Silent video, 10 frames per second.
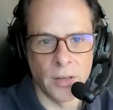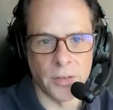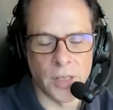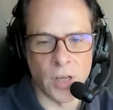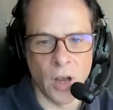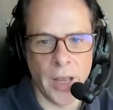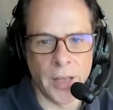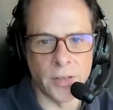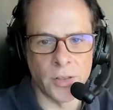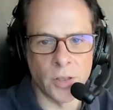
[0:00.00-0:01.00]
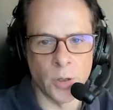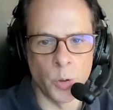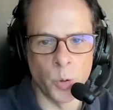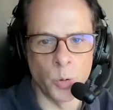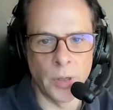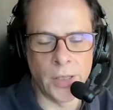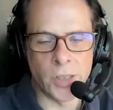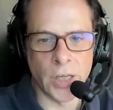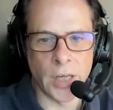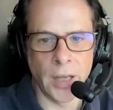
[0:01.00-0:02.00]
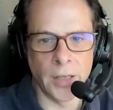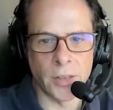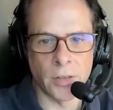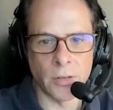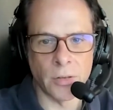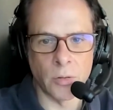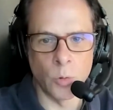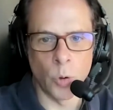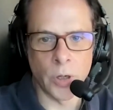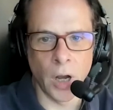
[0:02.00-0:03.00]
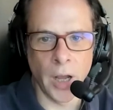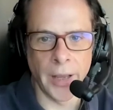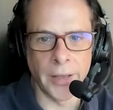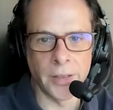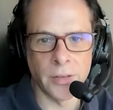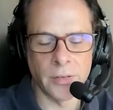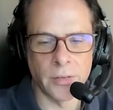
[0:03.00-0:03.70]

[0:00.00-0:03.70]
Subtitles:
designed to educate or guide